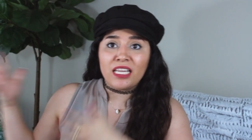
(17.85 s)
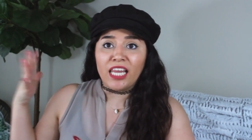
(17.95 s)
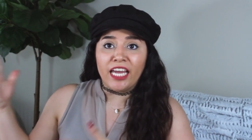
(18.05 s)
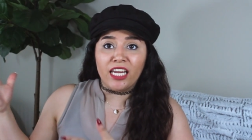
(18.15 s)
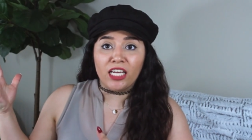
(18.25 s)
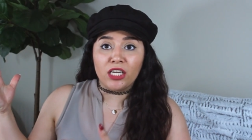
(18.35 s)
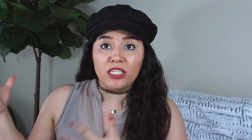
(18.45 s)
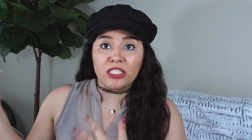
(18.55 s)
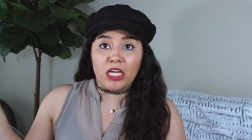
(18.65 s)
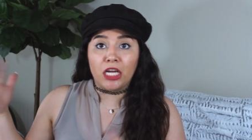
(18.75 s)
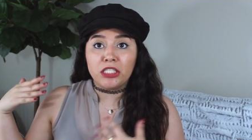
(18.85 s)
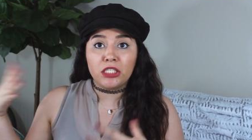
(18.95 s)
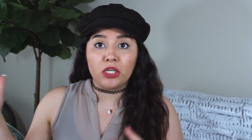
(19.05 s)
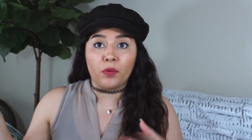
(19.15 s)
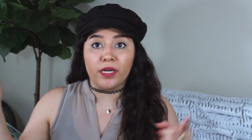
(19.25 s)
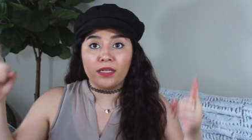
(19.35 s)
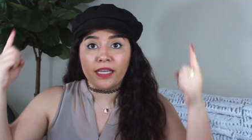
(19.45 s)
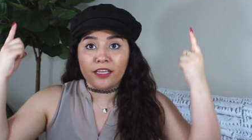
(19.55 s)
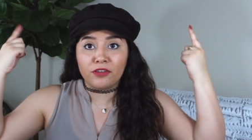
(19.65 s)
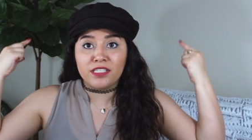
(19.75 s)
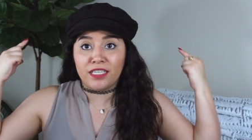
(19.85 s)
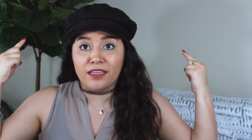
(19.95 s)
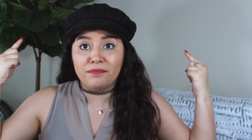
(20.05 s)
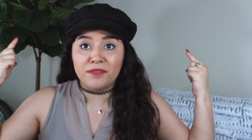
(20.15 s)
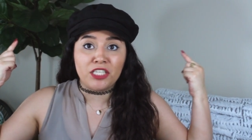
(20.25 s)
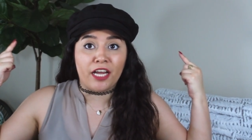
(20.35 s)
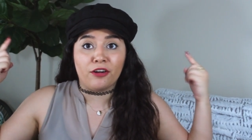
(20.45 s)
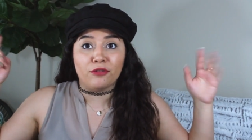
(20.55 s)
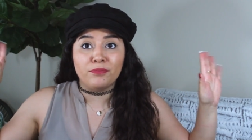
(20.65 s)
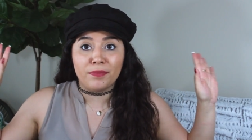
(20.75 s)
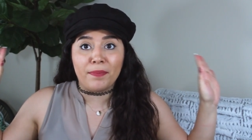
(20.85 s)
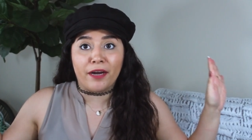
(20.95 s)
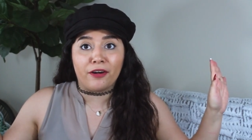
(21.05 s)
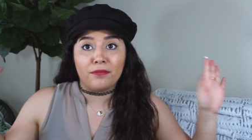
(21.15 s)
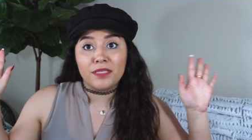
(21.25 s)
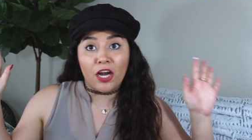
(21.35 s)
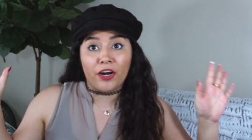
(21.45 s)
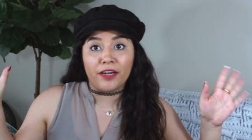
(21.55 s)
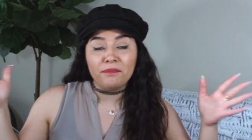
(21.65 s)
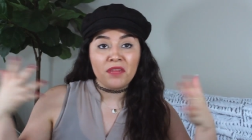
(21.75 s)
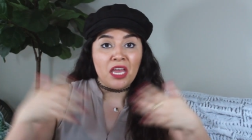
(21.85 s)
lighting is not going in like you can see, shadow, background, sorry.